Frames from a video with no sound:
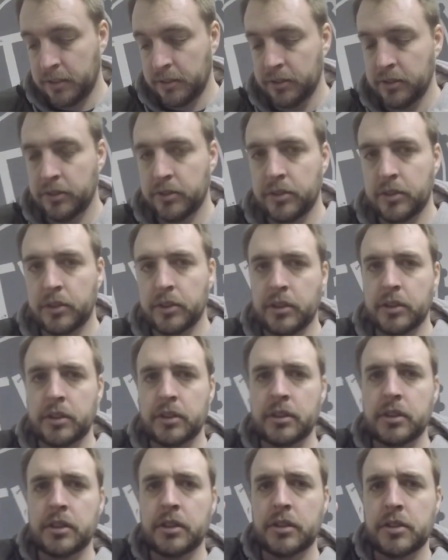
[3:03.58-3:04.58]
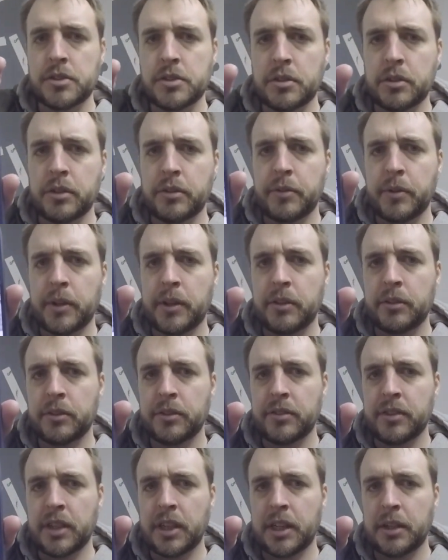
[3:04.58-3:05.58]
So I'm not sure whether you can
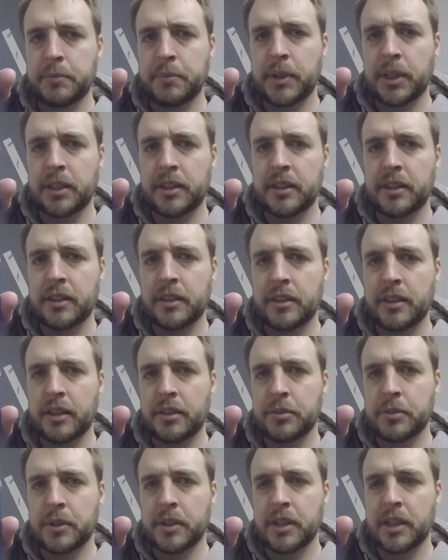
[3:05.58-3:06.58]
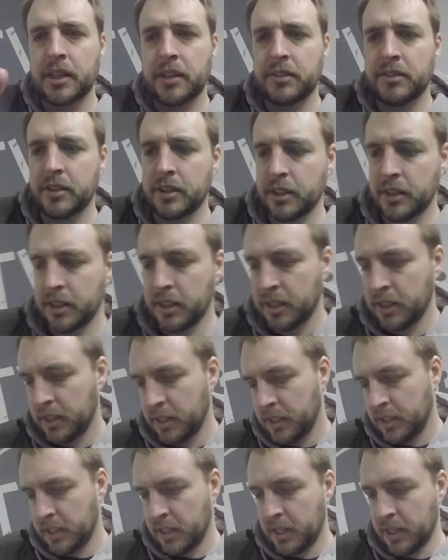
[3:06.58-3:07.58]
see it, but that's what it is.
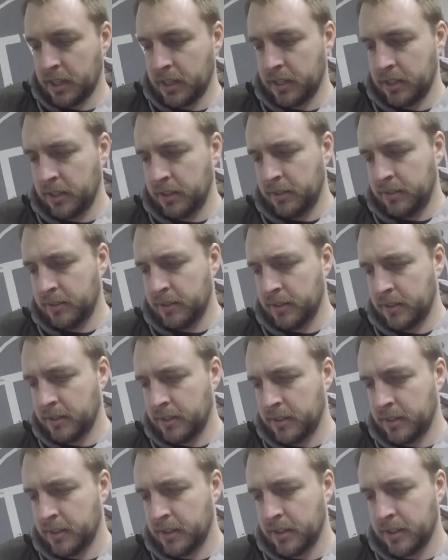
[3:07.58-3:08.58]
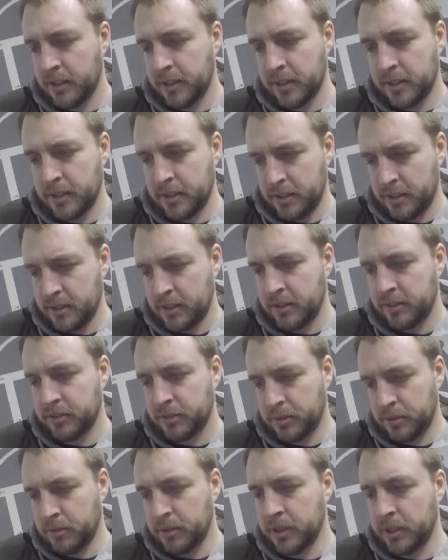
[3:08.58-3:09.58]
And
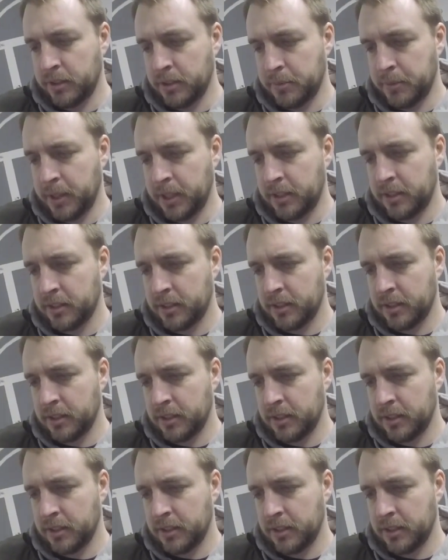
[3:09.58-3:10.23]
scroll down a bit.